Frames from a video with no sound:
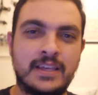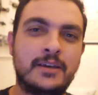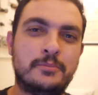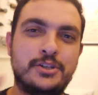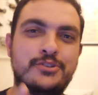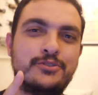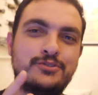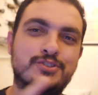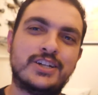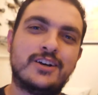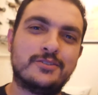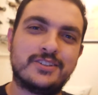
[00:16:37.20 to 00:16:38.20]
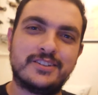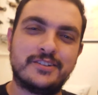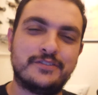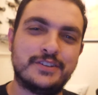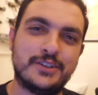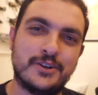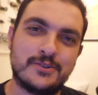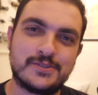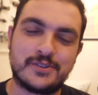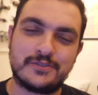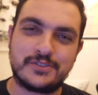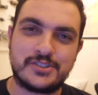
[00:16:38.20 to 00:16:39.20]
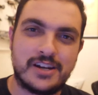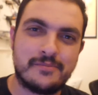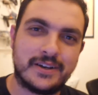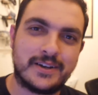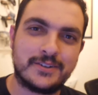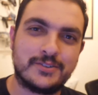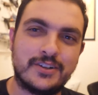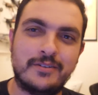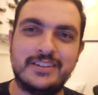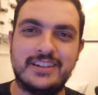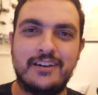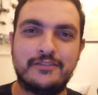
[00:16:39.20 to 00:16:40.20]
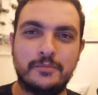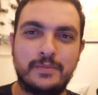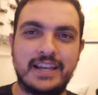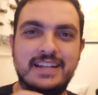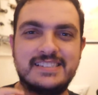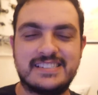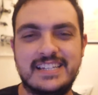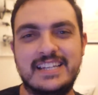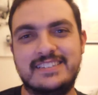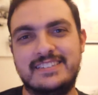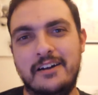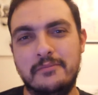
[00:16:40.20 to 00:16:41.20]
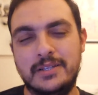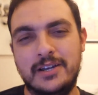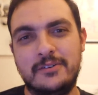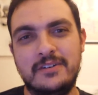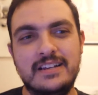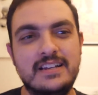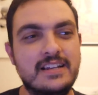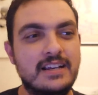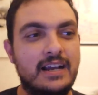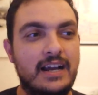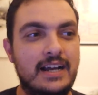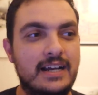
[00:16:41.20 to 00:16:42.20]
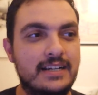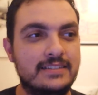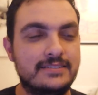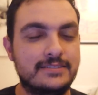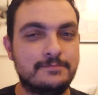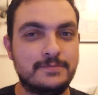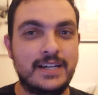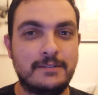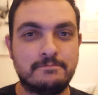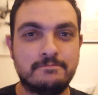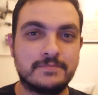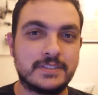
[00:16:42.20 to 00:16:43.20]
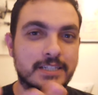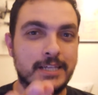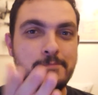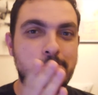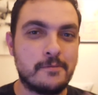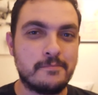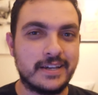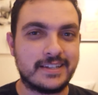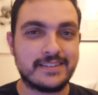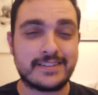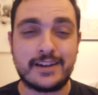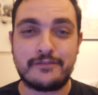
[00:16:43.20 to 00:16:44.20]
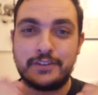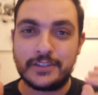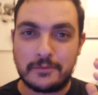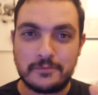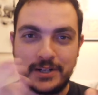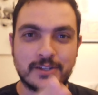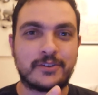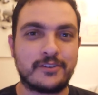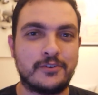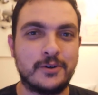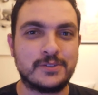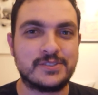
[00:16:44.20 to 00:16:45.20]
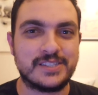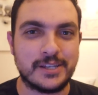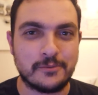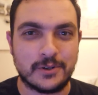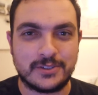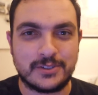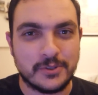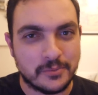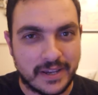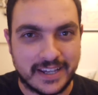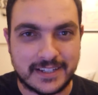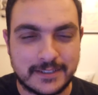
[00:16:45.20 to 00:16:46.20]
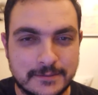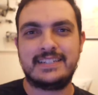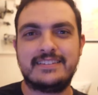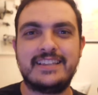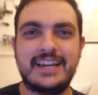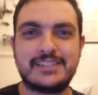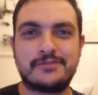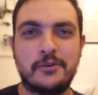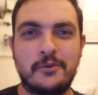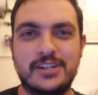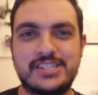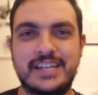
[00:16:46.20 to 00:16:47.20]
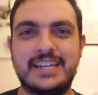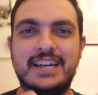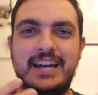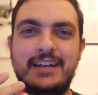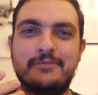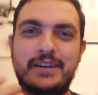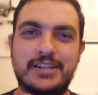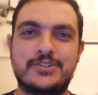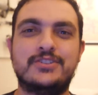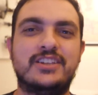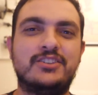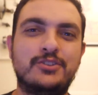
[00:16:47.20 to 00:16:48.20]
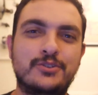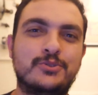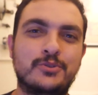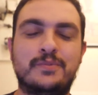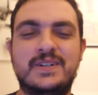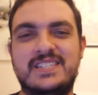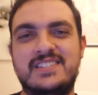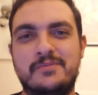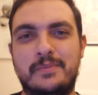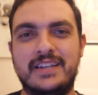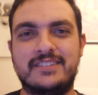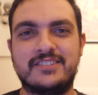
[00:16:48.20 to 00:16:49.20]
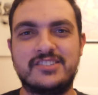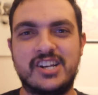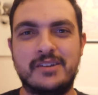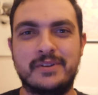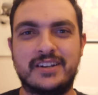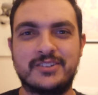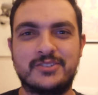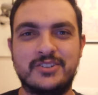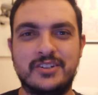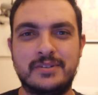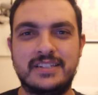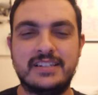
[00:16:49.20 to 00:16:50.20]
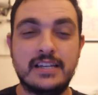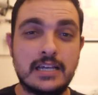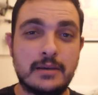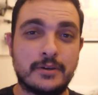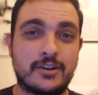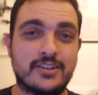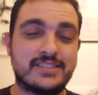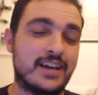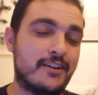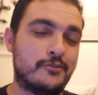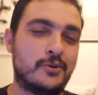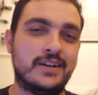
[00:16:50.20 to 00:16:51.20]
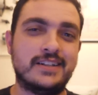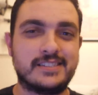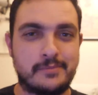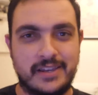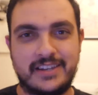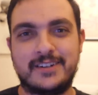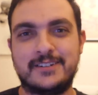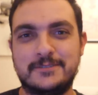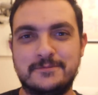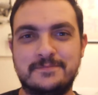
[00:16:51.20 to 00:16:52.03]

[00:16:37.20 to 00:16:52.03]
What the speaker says: Be sure to check out other videos of the Trimaker tournament. I have the playlist linked down below. And yeah, keep on making stuff, and I'm really looking forward to see what you make. Thanks for watching, and make sure that you too participate in the Trimaker tournament, because everyone is a maker.